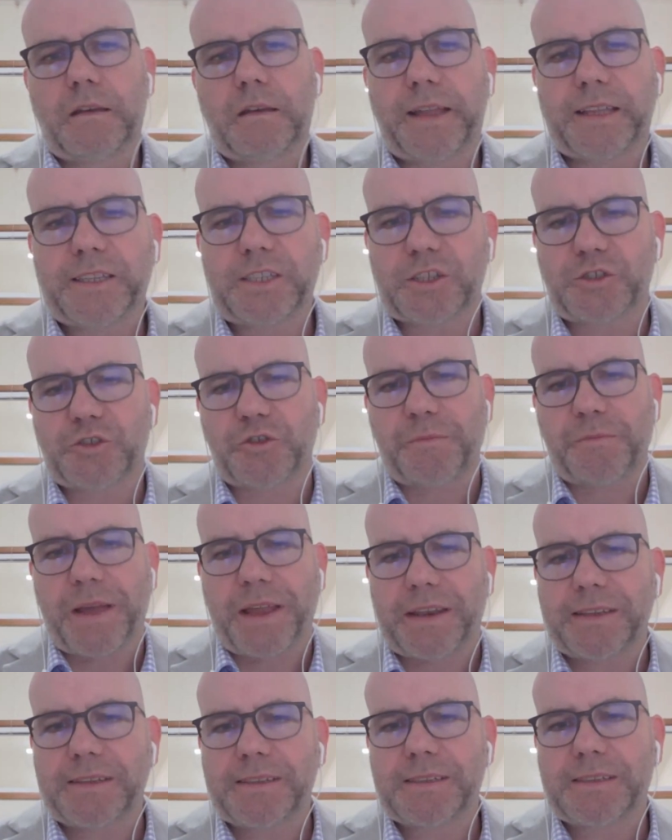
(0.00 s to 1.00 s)
That's a
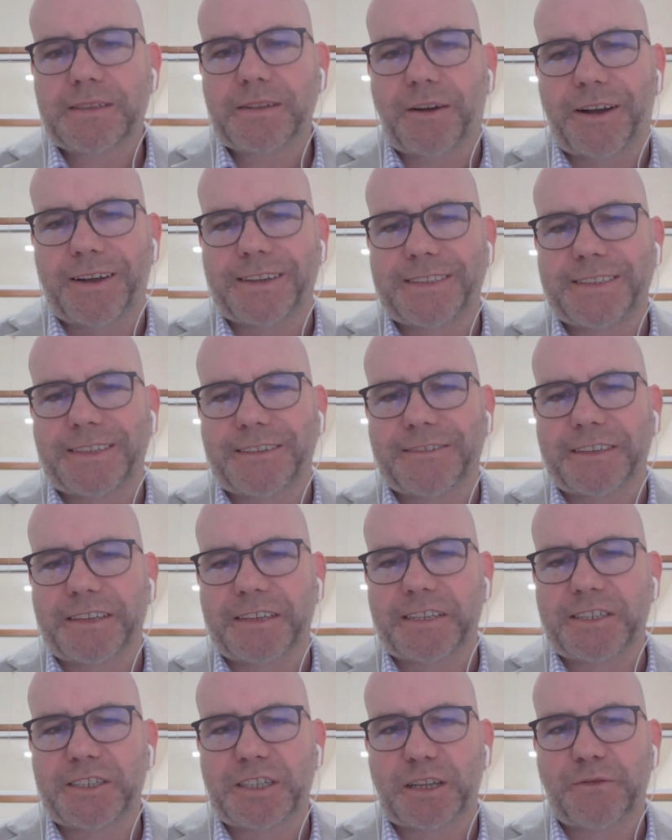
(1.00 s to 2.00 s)
tremendous idea and
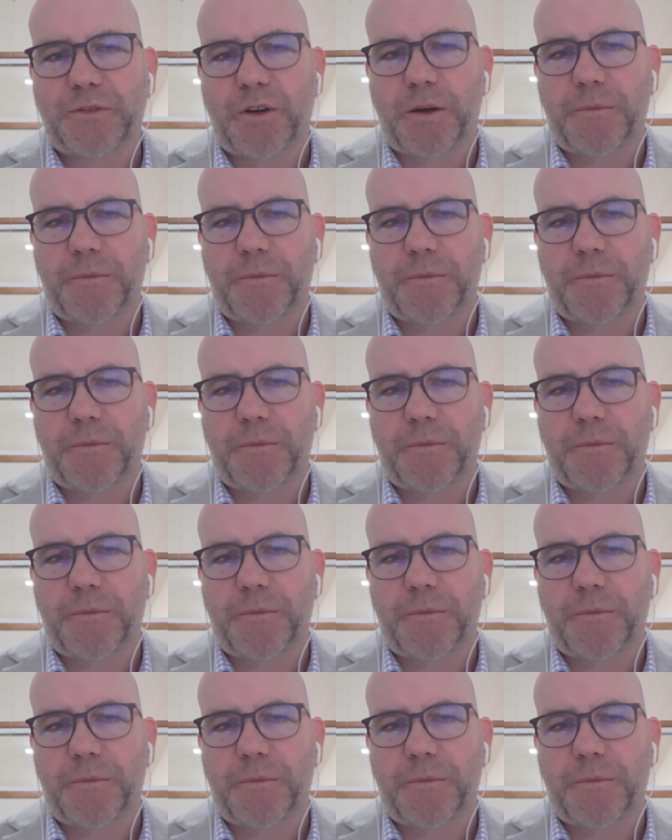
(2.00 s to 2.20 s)
initiative.